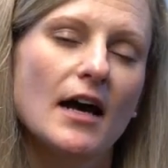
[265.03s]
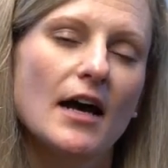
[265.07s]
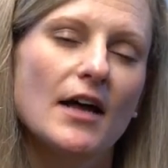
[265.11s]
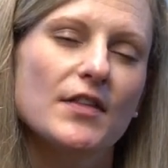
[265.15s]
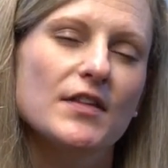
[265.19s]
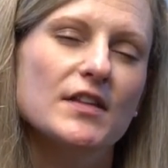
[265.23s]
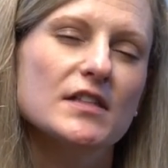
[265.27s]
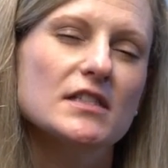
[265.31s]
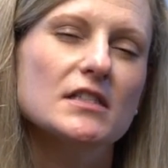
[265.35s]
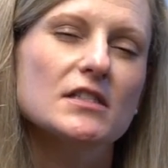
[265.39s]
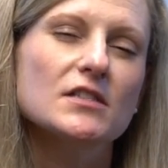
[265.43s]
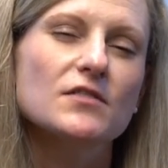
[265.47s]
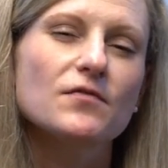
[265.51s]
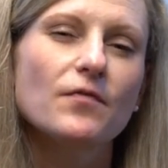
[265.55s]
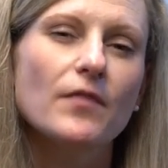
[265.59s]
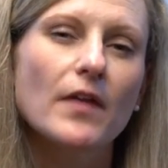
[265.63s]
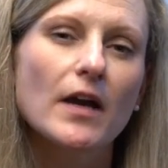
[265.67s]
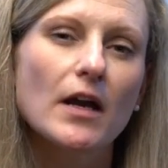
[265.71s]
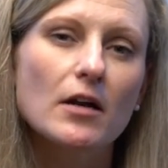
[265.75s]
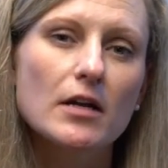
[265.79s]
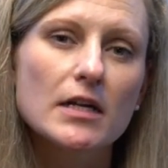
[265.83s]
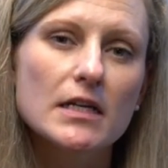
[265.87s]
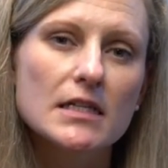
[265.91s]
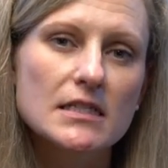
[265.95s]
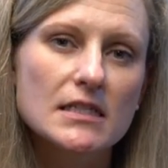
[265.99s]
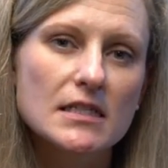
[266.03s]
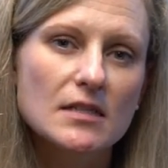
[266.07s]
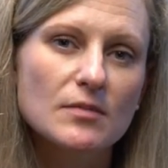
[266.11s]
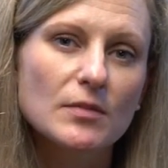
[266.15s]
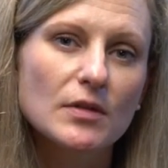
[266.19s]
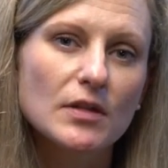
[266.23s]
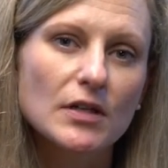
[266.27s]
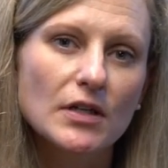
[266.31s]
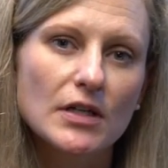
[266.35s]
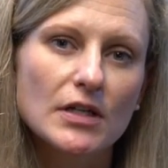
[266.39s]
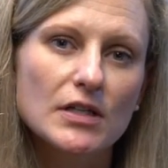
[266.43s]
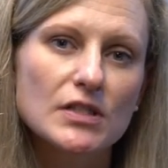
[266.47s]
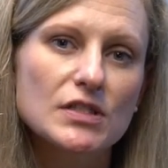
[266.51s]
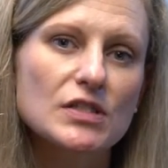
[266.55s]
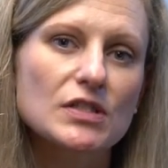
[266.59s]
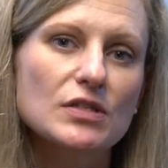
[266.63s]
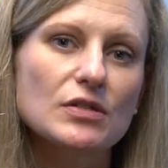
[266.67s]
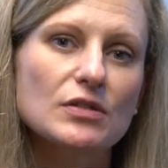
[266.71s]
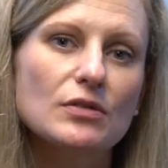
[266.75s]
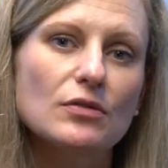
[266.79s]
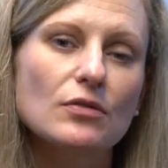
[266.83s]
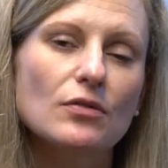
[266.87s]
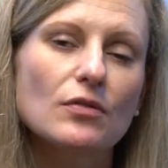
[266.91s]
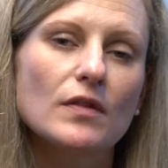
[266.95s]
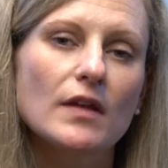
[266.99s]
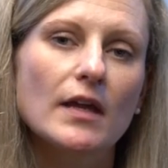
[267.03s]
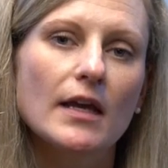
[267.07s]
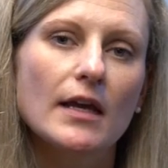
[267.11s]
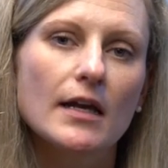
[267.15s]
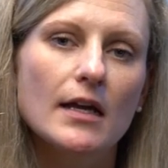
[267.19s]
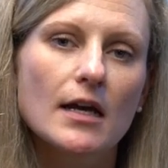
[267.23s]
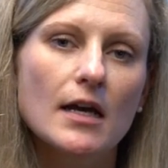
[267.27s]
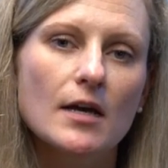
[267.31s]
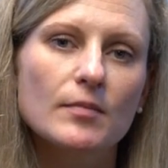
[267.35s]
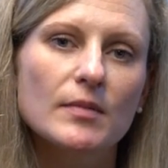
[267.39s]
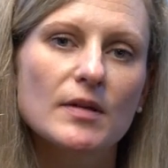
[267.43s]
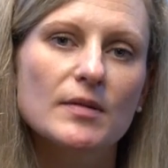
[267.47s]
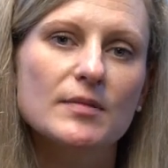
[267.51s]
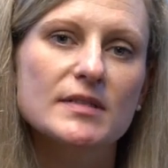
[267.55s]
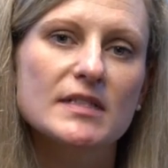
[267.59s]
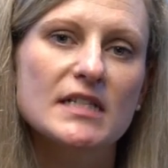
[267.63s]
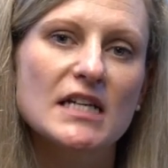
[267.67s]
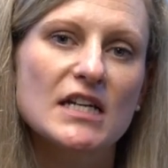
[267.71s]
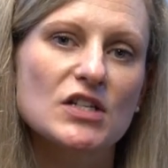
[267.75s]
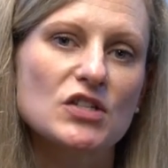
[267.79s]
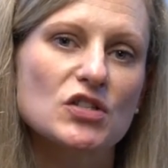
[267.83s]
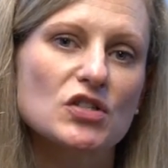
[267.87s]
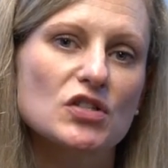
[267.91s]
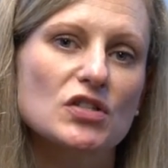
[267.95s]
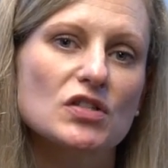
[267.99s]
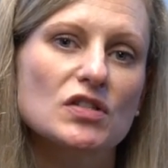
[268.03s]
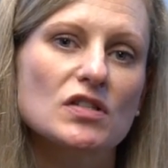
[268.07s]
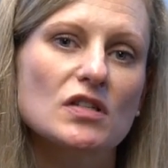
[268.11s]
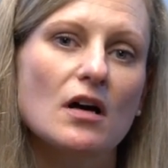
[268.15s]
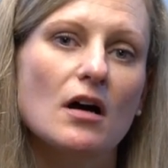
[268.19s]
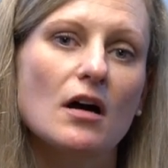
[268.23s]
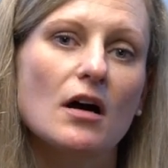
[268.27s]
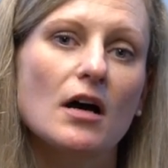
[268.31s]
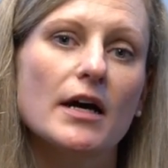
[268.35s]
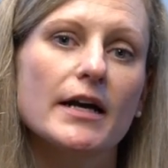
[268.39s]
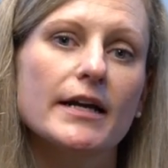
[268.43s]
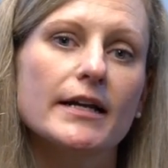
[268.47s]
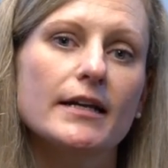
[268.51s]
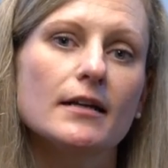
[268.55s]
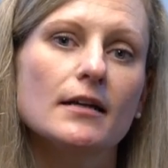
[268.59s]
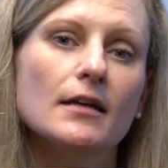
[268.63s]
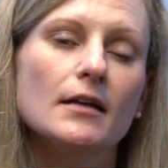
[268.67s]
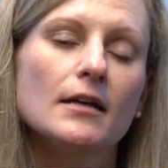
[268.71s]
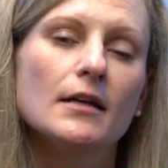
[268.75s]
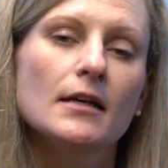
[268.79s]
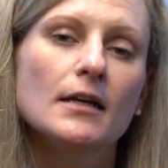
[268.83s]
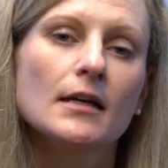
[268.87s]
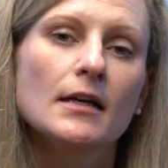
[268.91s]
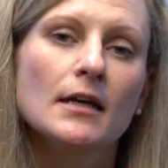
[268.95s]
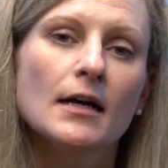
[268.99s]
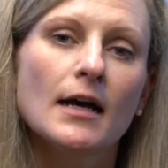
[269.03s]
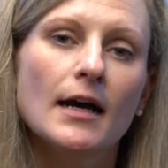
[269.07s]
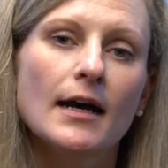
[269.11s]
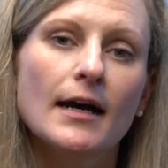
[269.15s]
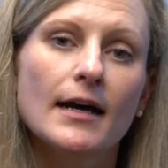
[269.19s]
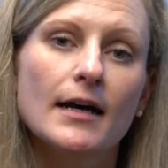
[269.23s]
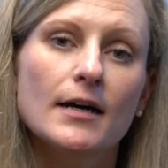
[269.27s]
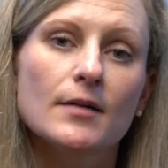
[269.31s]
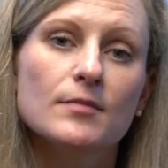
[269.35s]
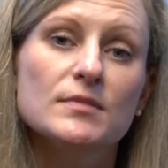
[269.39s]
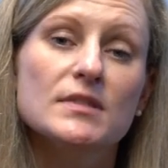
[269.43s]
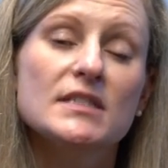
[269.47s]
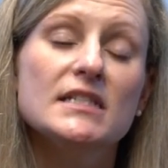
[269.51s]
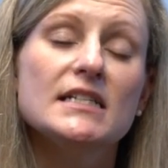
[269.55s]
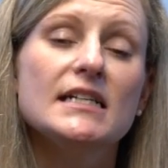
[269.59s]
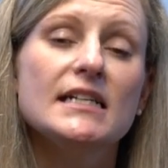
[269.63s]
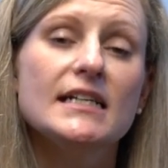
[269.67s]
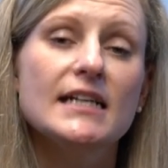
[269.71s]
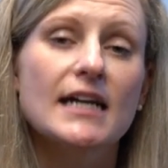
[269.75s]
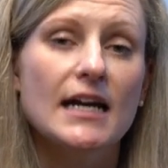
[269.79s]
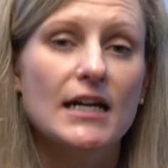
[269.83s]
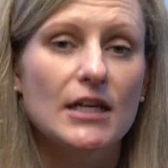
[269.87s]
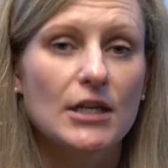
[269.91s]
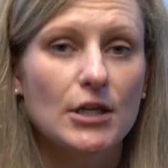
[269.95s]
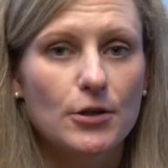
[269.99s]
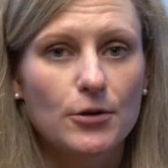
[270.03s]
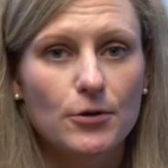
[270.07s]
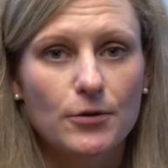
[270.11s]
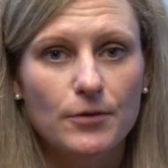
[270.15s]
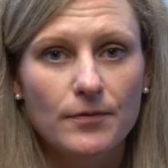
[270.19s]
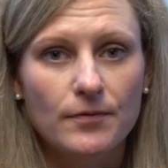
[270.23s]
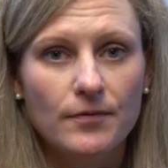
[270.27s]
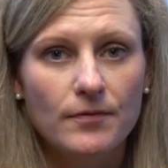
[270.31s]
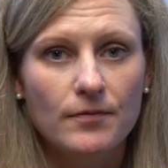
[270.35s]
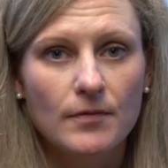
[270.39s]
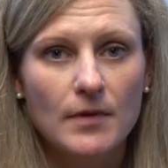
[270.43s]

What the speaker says: This is very similar to the income limitations on TDIU.